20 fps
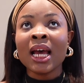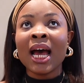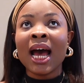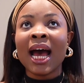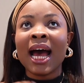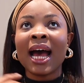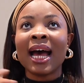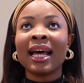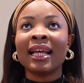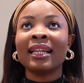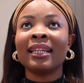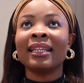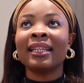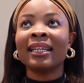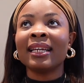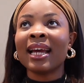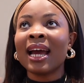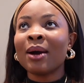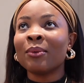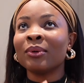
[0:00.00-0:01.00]
And the
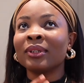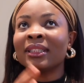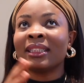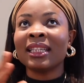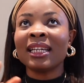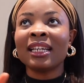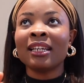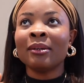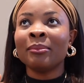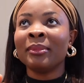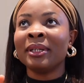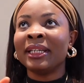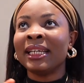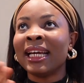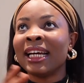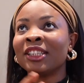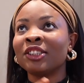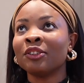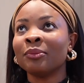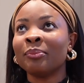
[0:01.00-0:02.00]
guy was telling me he
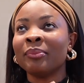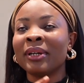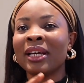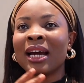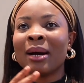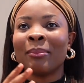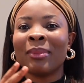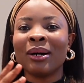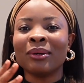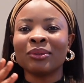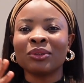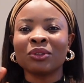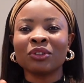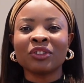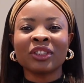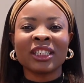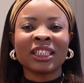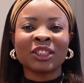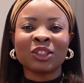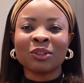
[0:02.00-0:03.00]
had to pay about
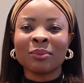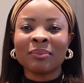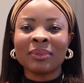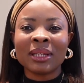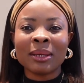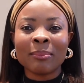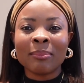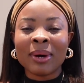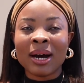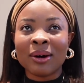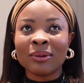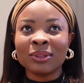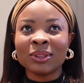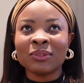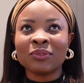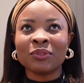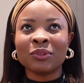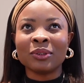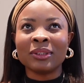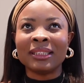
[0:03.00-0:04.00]
200 and something pounds
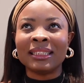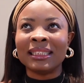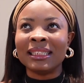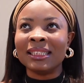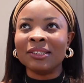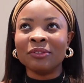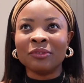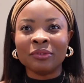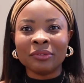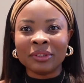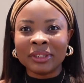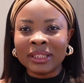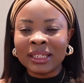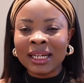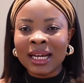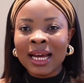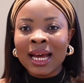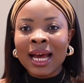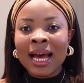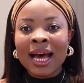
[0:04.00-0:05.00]
for delivery.